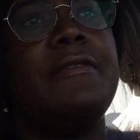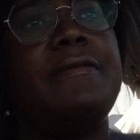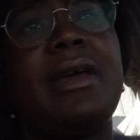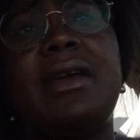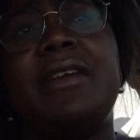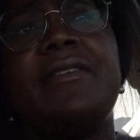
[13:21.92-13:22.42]

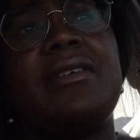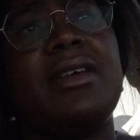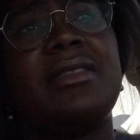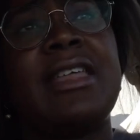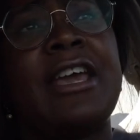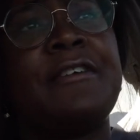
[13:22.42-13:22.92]
Very,
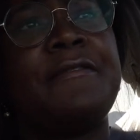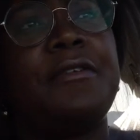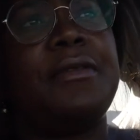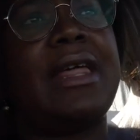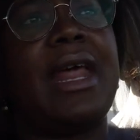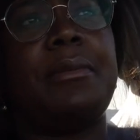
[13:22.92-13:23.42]
very
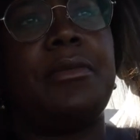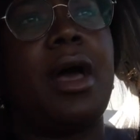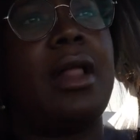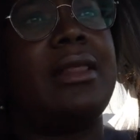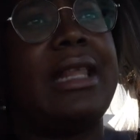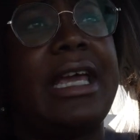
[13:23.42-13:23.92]
thankful that I'm
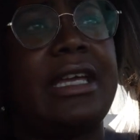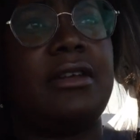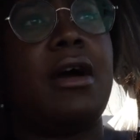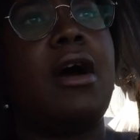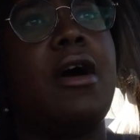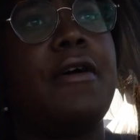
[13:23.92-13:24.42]
not laid
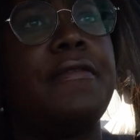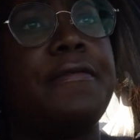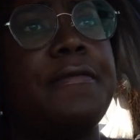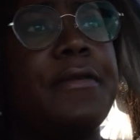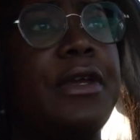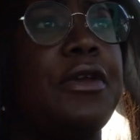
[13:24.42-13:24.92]
off.
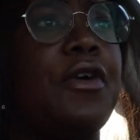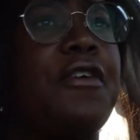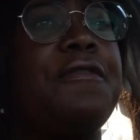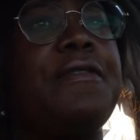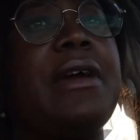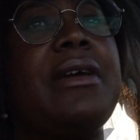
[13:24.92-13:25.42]
You know,
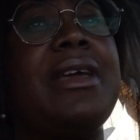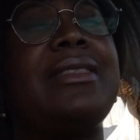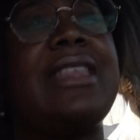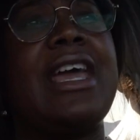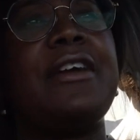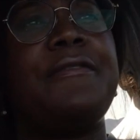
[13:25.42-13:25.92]
very
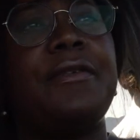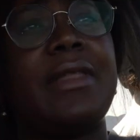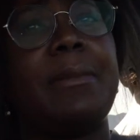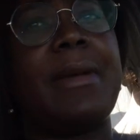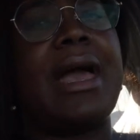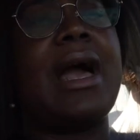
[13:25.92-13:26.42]
thankful
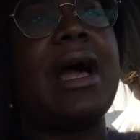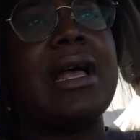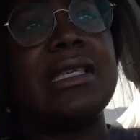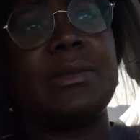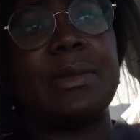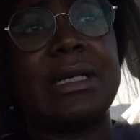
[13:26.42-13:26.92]
that my
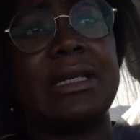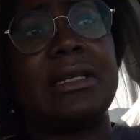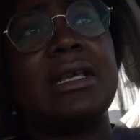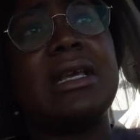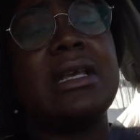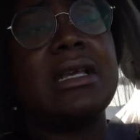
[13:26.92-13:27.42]
husband
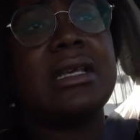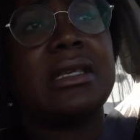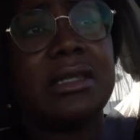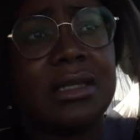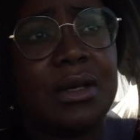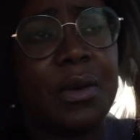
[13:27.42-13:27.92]

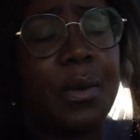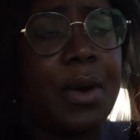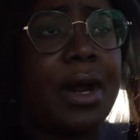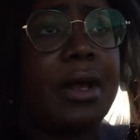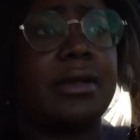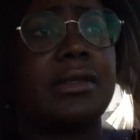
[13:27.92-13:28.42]
still
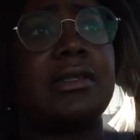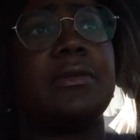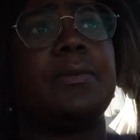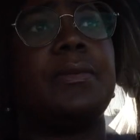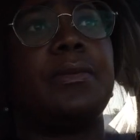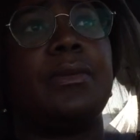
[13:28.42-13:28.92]
works.
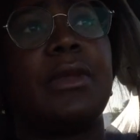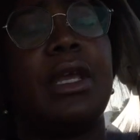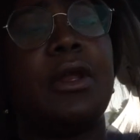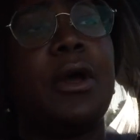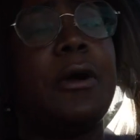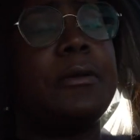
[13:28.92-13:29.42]

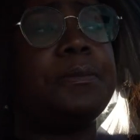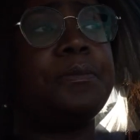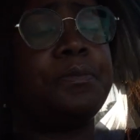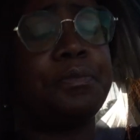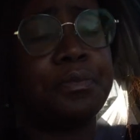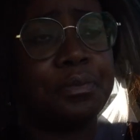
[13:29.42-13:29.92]
You know,
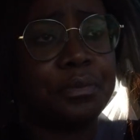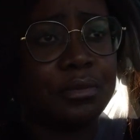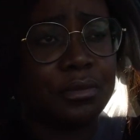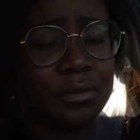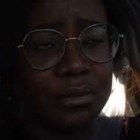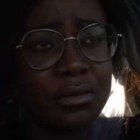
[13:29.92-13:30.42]

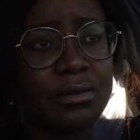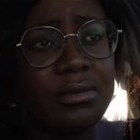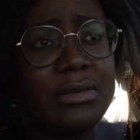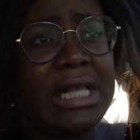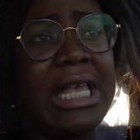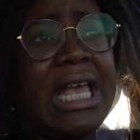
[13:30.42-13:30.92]

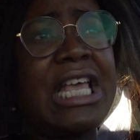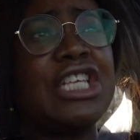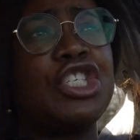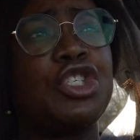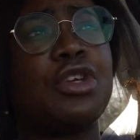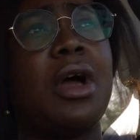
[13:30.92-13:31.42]

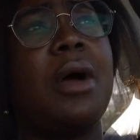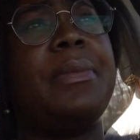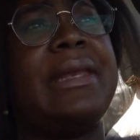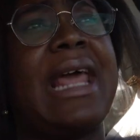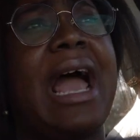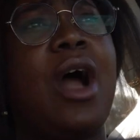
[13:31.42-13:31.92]
his job
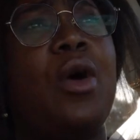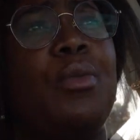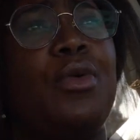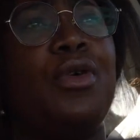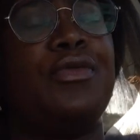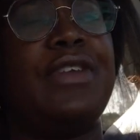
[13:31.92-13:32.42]
now
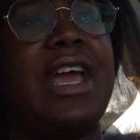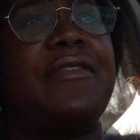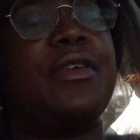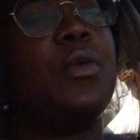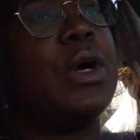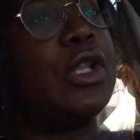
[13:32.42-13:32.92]
moved
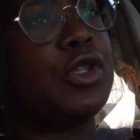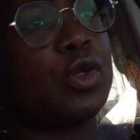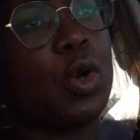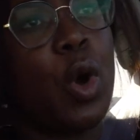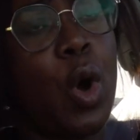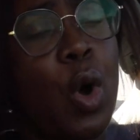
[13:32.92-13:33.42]
everyone
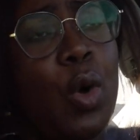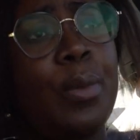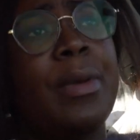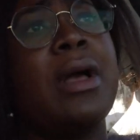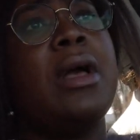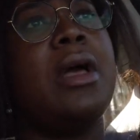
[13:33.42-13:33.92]
to home.
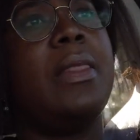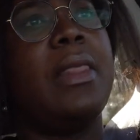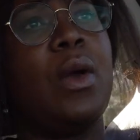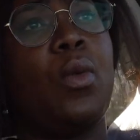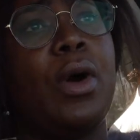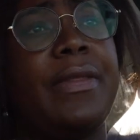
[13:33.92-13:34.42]

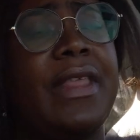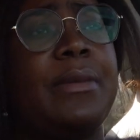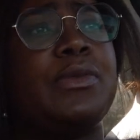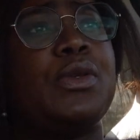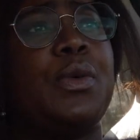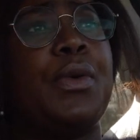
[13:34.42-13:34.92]
They want
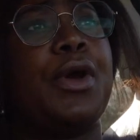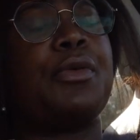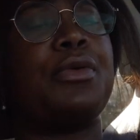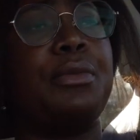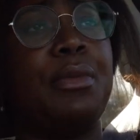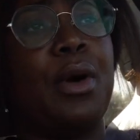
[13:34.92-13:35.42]
them to work
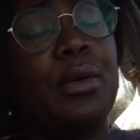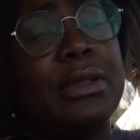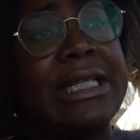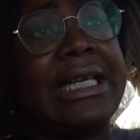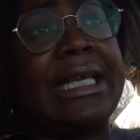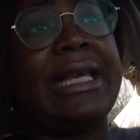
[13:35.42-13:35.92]

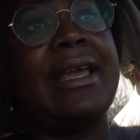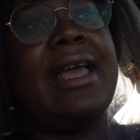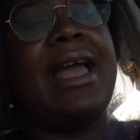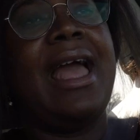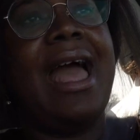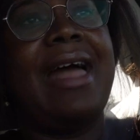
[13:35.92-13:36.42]
remotely,
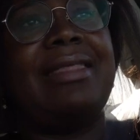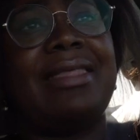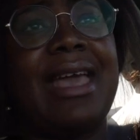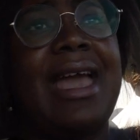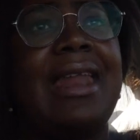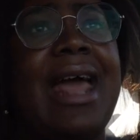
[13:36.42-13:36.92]
and
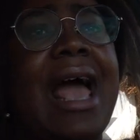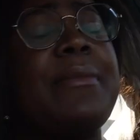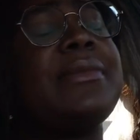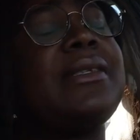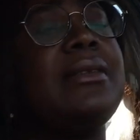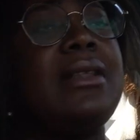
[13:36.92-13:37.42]
then
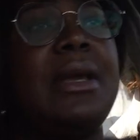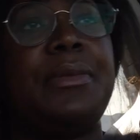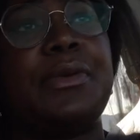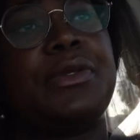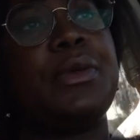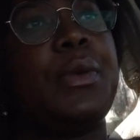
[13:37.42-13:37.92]
I'm still
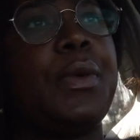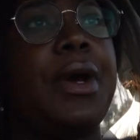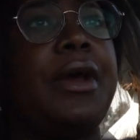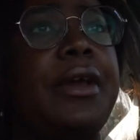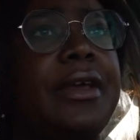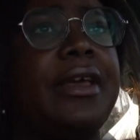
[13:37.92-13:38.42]
able to
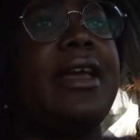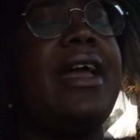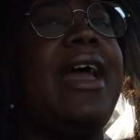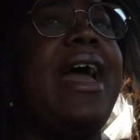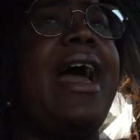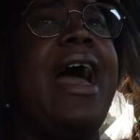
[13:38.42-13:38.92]
work,
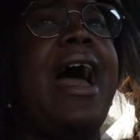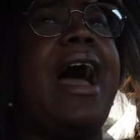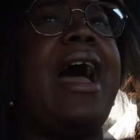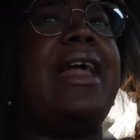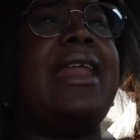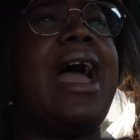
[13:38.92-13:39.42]

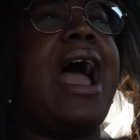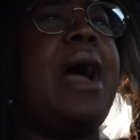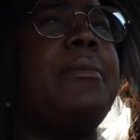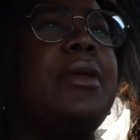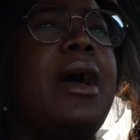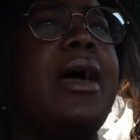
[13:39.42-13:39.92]
and
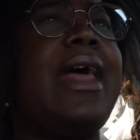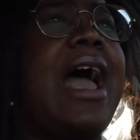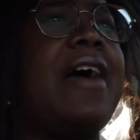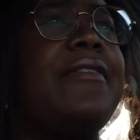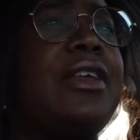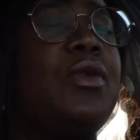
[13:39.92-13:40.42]

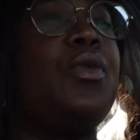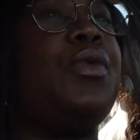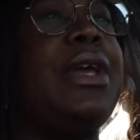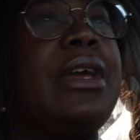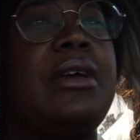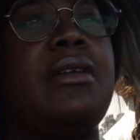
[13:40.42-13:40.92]

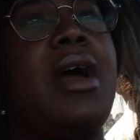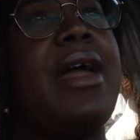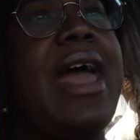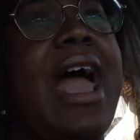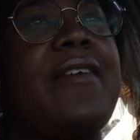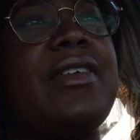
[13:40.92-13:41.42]
we are not
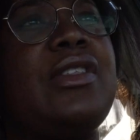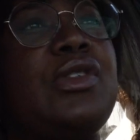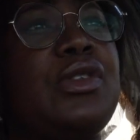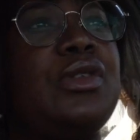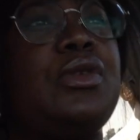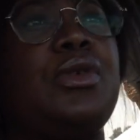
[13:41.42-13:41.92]
having
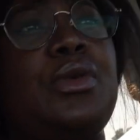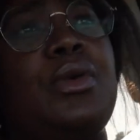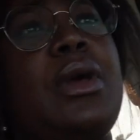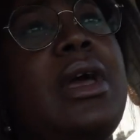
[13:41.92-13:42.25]
to